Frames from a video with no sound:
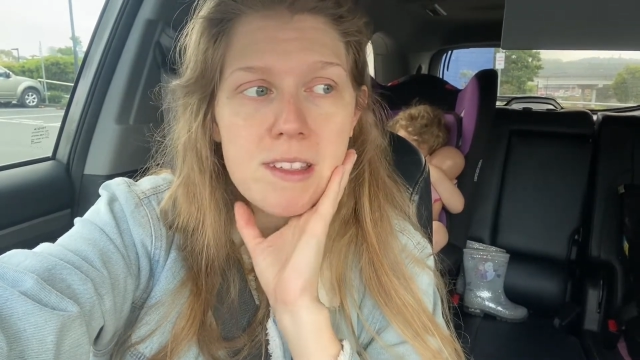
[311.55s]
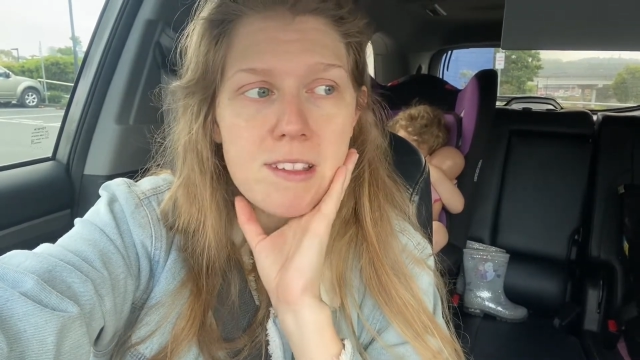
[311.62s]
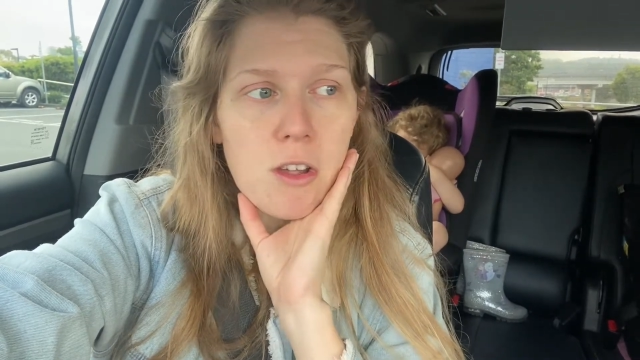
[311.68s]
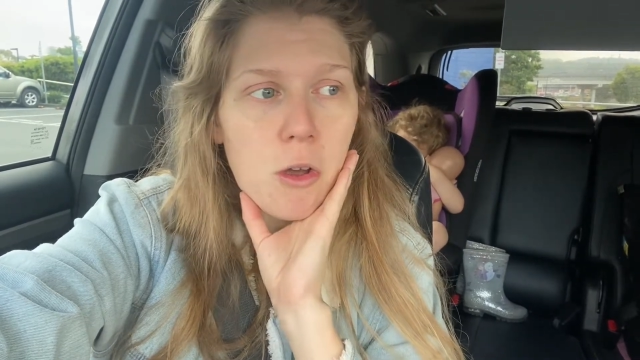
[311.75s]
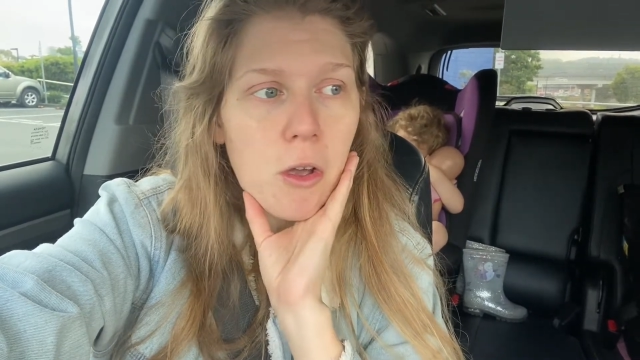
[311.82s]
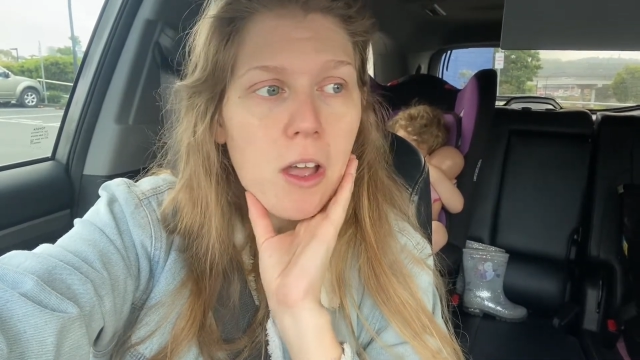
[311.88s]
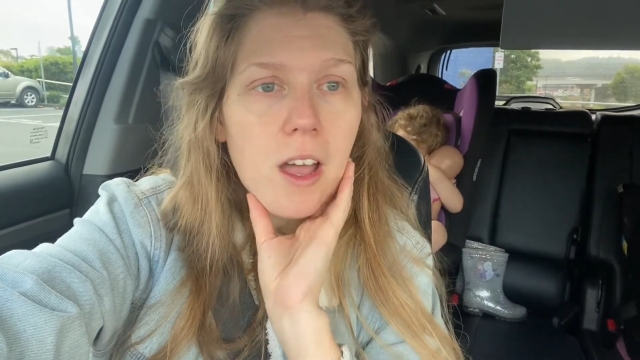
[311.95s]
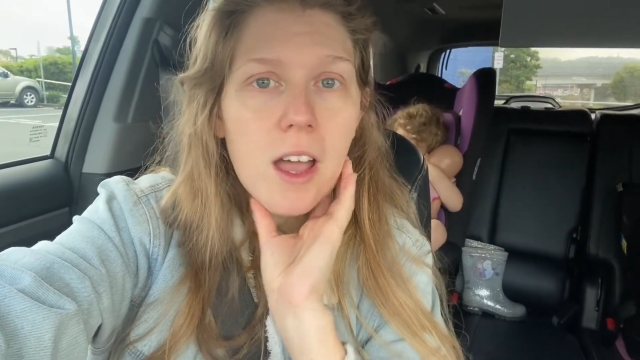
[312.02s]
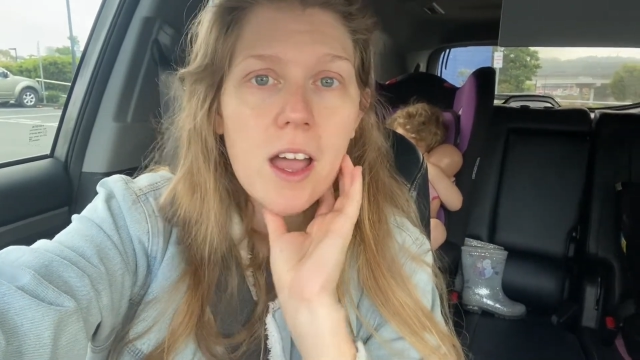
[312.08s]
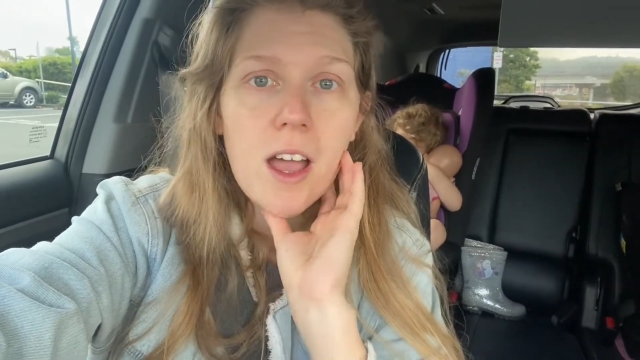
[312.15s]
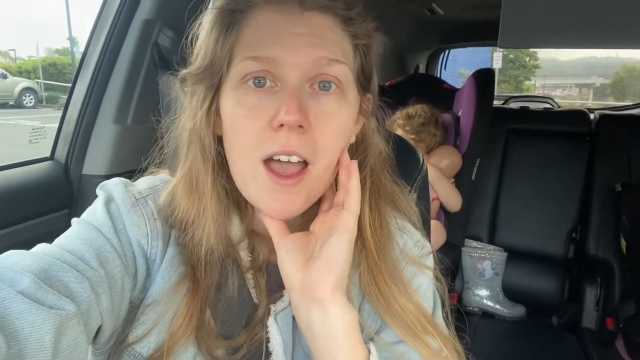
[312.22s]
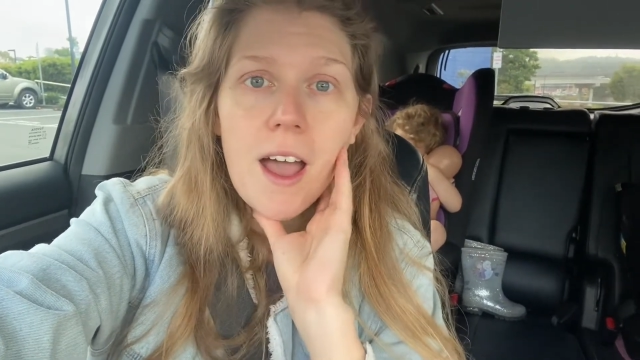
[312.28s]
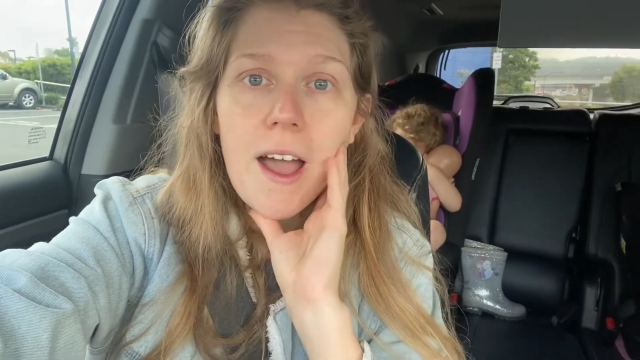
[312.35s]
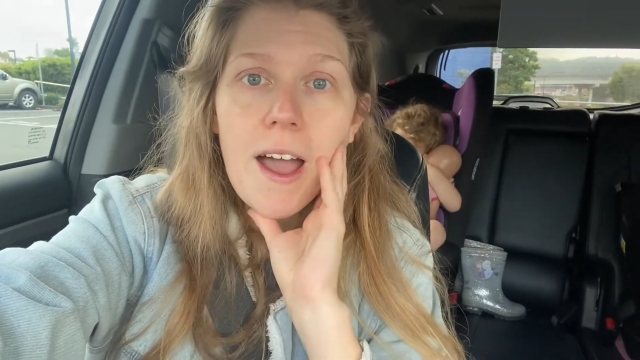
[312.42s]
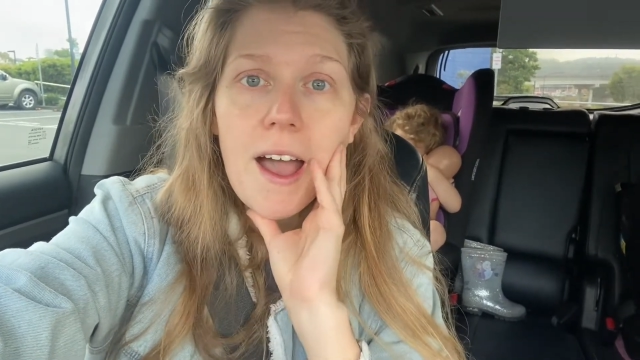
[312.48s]
So,
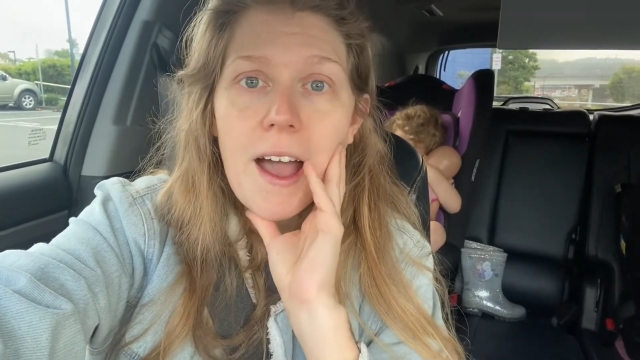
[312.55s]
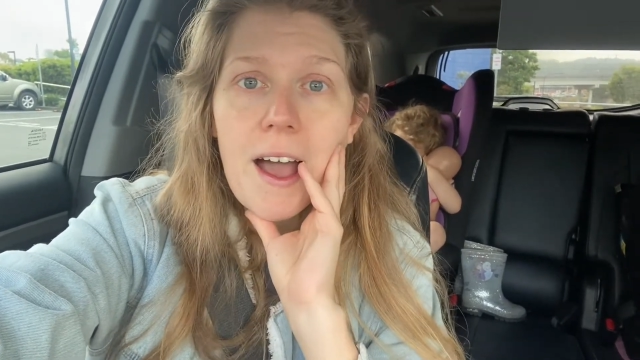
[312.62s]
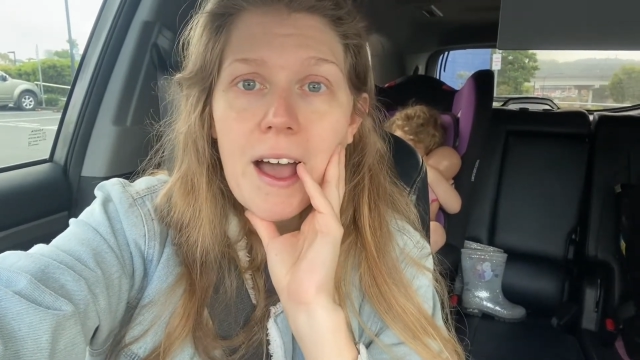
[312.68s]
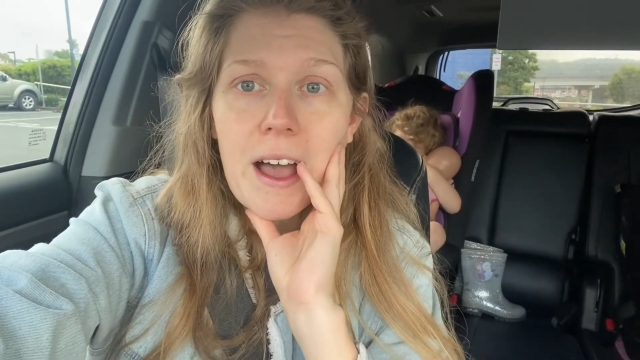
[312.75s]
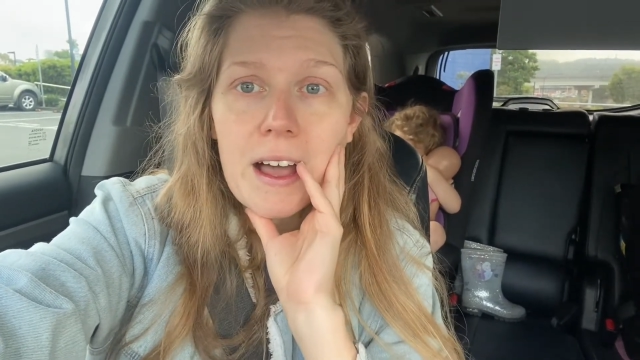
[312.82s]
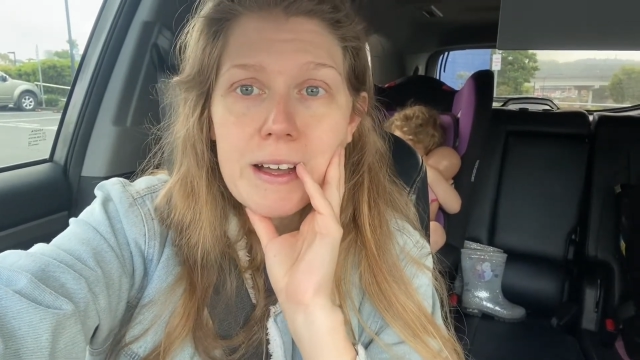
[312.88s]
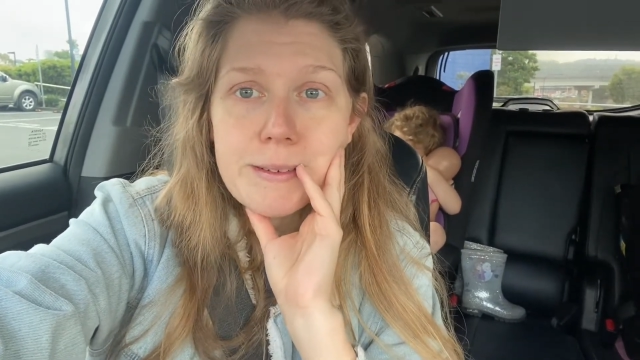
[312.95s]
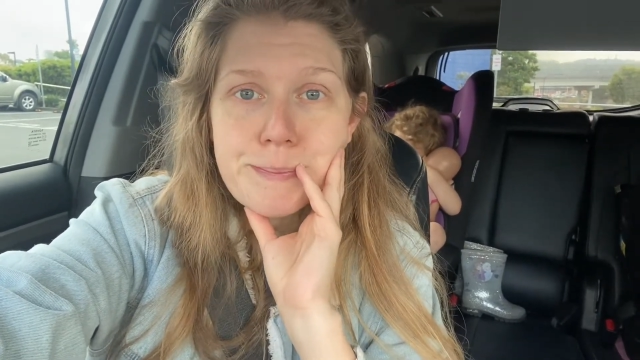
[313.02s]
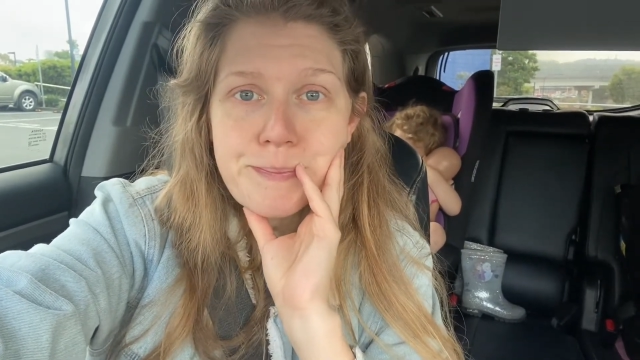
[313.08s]
yeah,